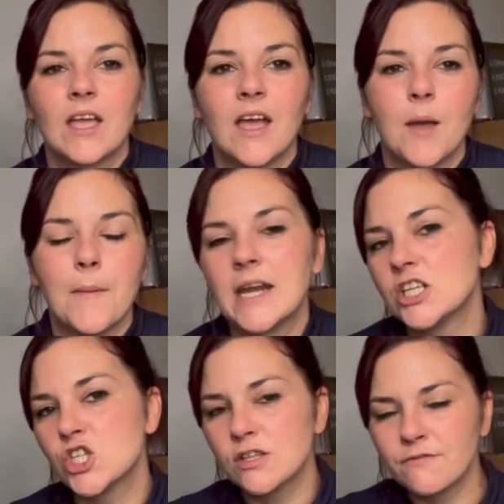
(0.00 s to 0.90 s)
And
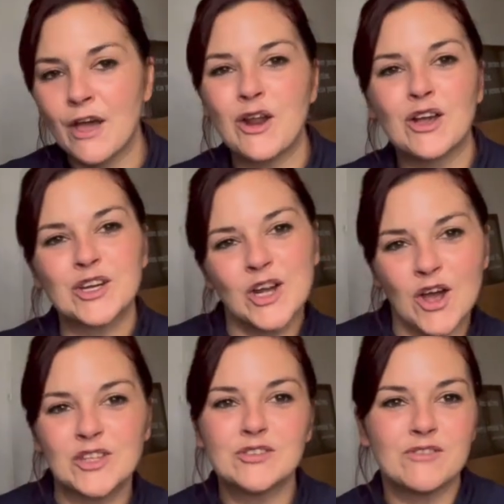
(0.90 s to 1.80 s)
it just felt like a
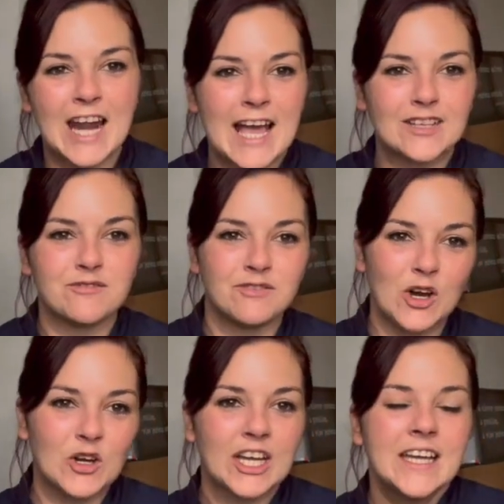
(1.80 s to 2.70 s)
nice, relaxed
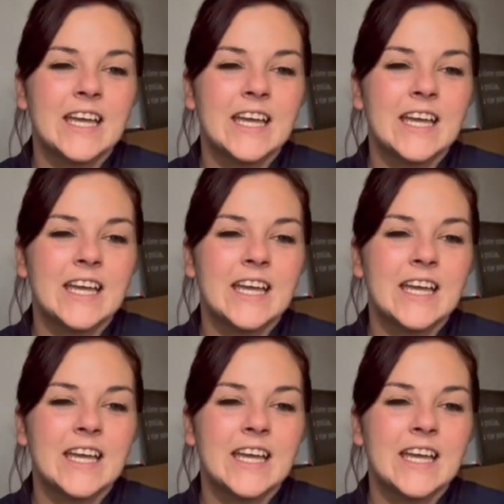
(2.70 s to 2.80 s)
vlog.